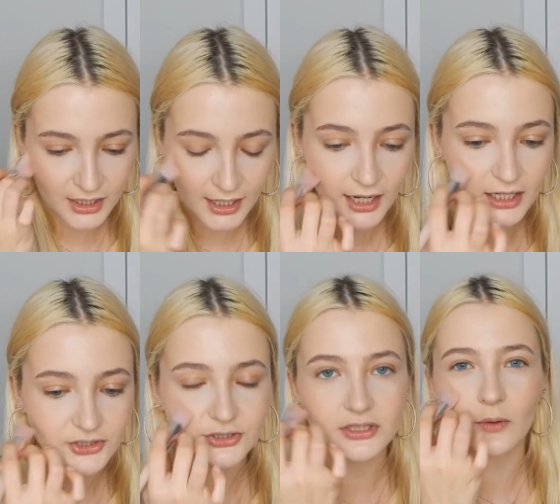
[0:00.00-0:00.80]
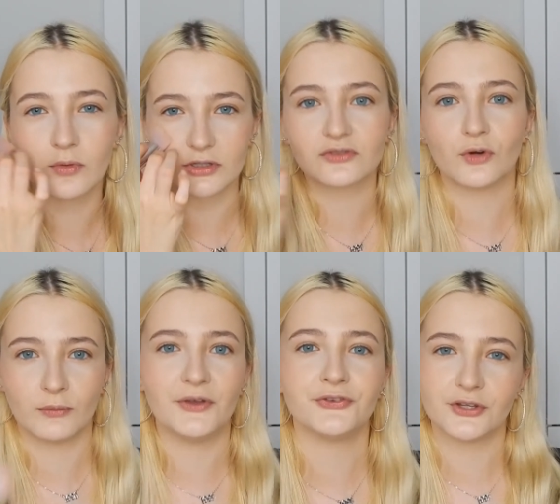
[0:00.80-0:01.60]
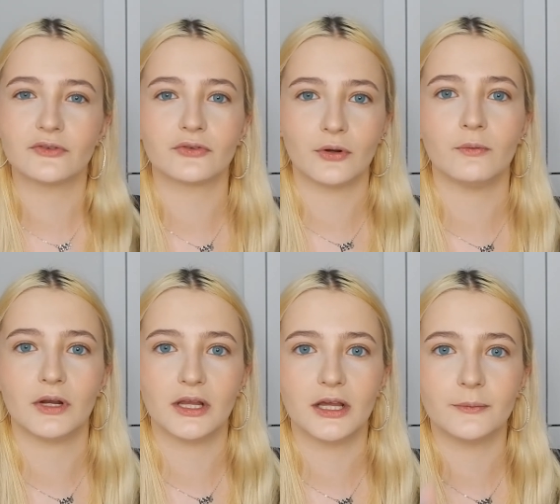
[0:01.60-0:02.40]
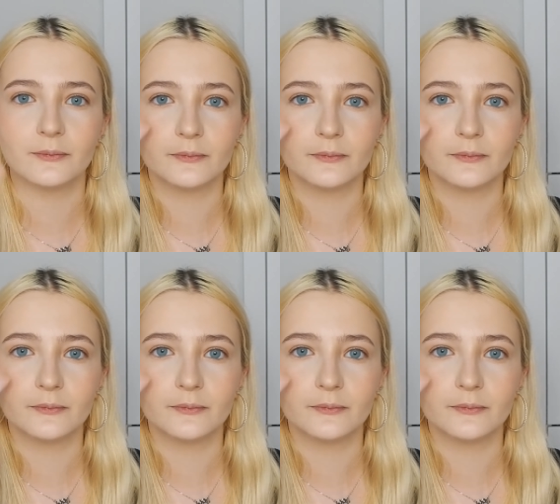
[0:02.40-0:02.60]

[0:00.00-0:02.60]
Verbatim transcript: a highlighter that works for my skin so really